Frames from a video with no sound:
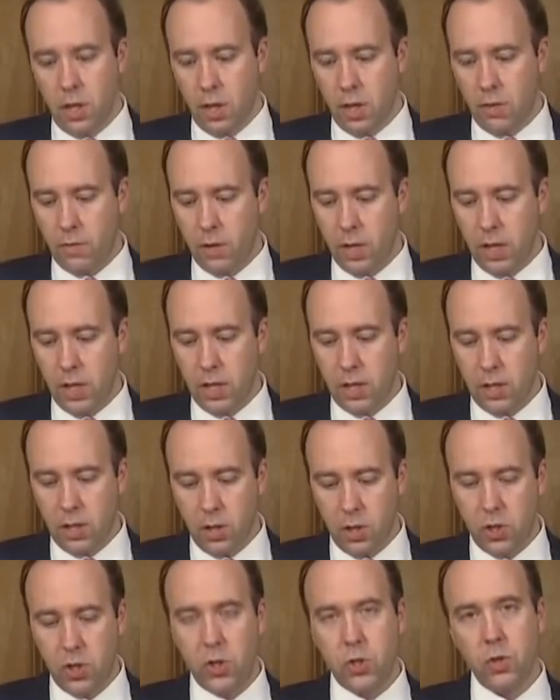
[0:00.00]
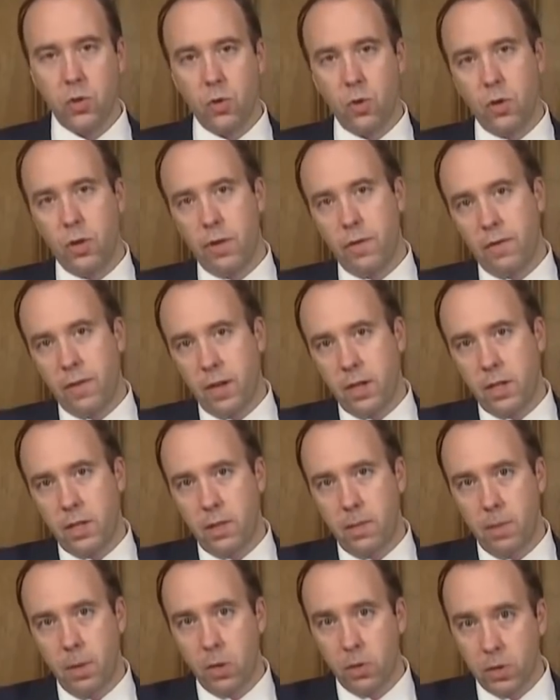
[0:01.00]
of needing to store the
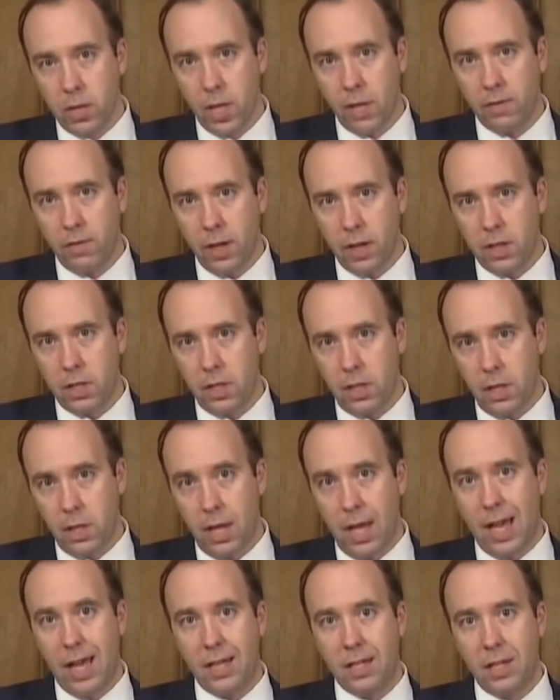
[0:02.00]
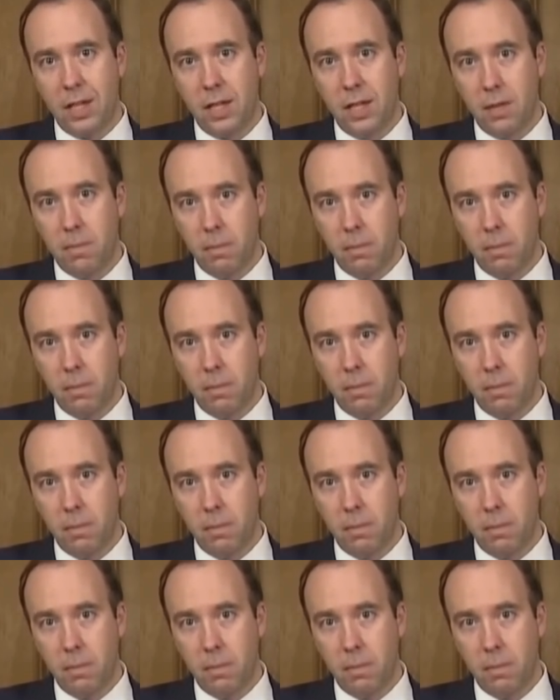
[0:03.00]
Pfizer BioNTech vaccine at